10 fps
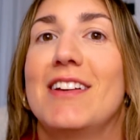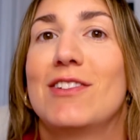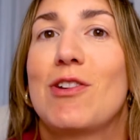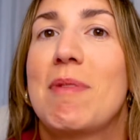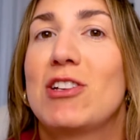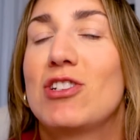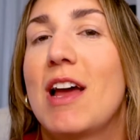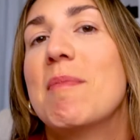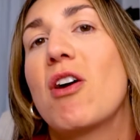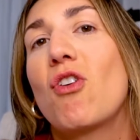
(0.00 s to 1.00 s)
So imagine
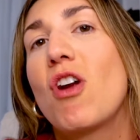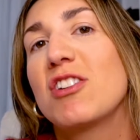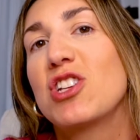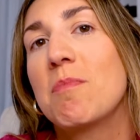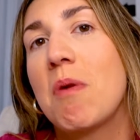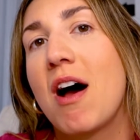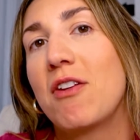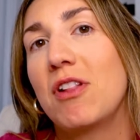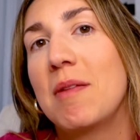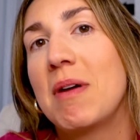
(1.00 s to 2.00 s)
I'm a Russian
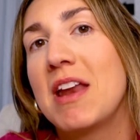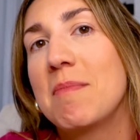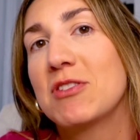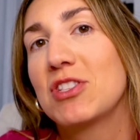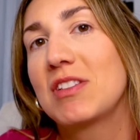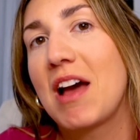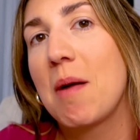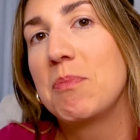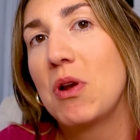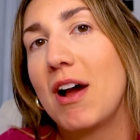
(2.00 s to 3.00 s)
model and my name is
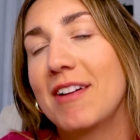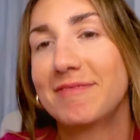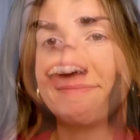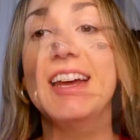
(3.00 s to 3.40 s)
Scapula.